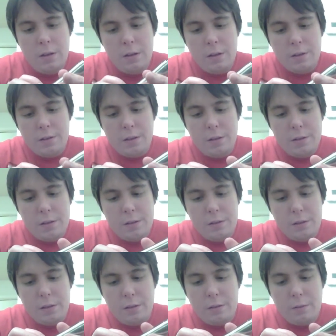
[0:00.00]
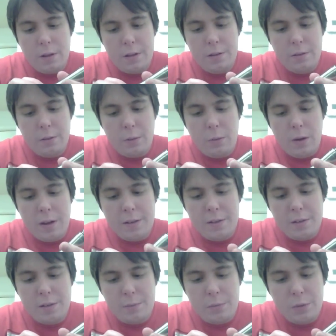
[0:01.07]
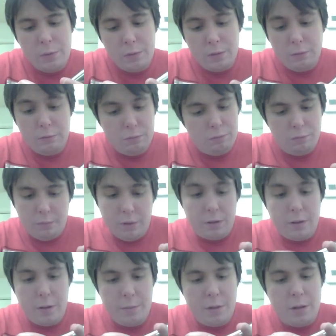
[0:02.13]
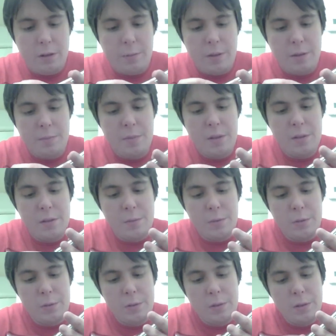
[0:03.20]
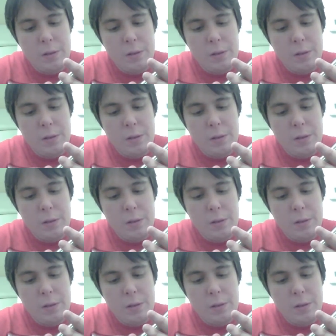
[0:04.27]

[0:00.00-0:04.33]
It's also, the threads are quite smooth. Oh, here I am talking about them being smooth.